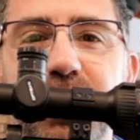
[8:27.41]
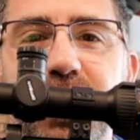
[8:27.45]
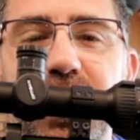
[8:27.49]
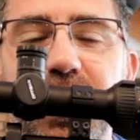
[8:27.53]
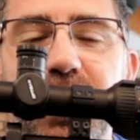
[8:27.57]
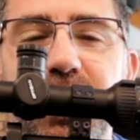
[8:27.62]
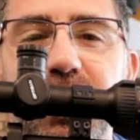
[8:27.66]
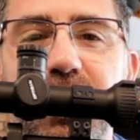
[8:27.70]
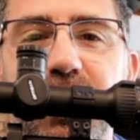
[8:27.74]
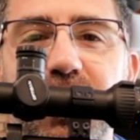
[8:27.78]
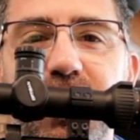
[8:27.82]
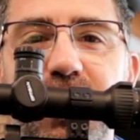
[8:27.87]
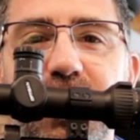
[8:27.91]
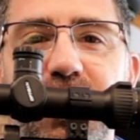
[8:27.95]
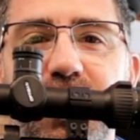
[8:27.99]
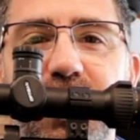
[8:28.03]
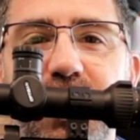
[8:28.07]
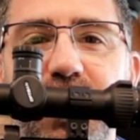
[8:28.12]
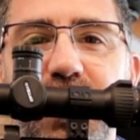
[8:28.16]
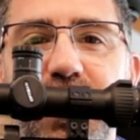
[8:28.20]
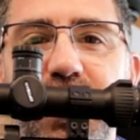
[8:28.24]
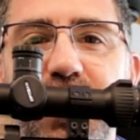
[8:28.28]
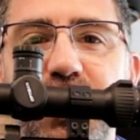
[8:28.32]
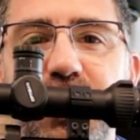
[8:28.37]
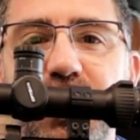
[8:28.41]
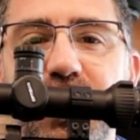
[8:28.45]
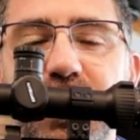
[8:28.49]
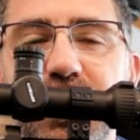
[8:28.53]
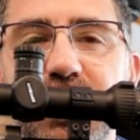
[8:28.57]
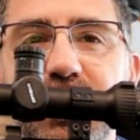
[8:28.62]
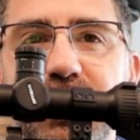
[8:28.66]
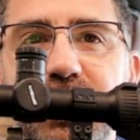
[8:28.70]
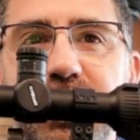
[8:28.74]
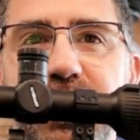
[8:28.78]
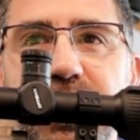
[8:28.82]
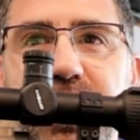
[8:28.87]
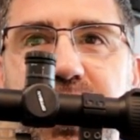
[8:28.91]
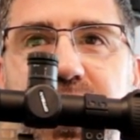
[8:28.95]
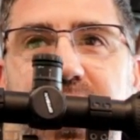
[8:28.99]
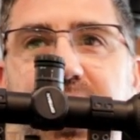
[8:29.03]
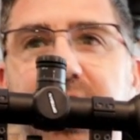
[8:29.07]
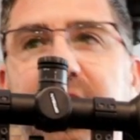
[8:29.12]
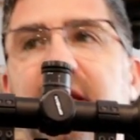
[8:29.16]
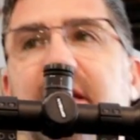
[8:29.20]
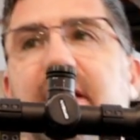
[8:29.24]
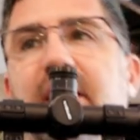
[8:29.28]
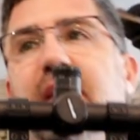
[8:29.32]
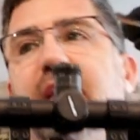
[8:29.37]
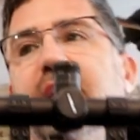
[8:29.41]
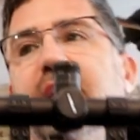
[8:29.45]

blade, and you can see that.